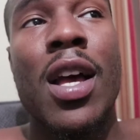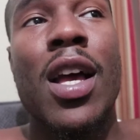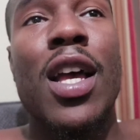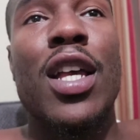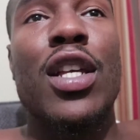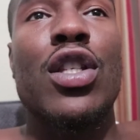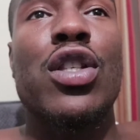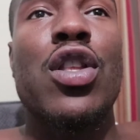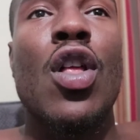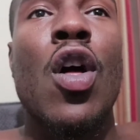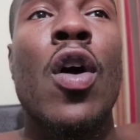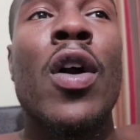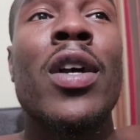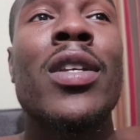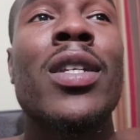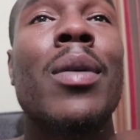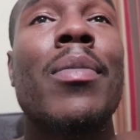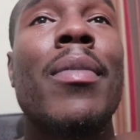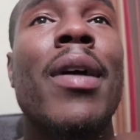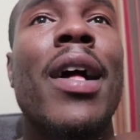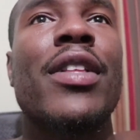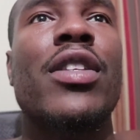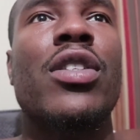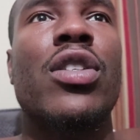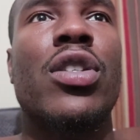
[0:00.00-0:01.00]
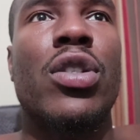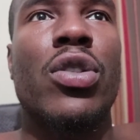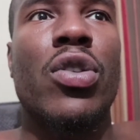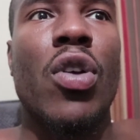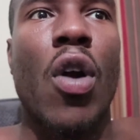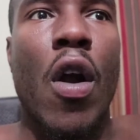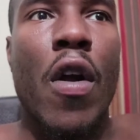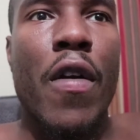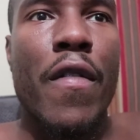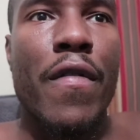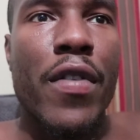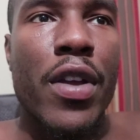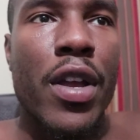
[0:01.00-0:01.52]
As long as I'm not
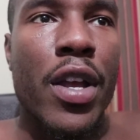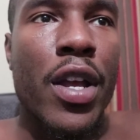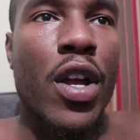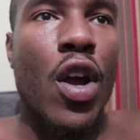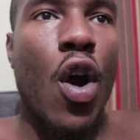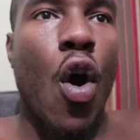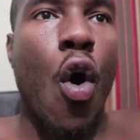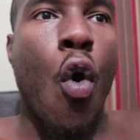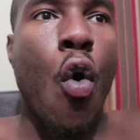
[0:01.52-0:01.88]
starving,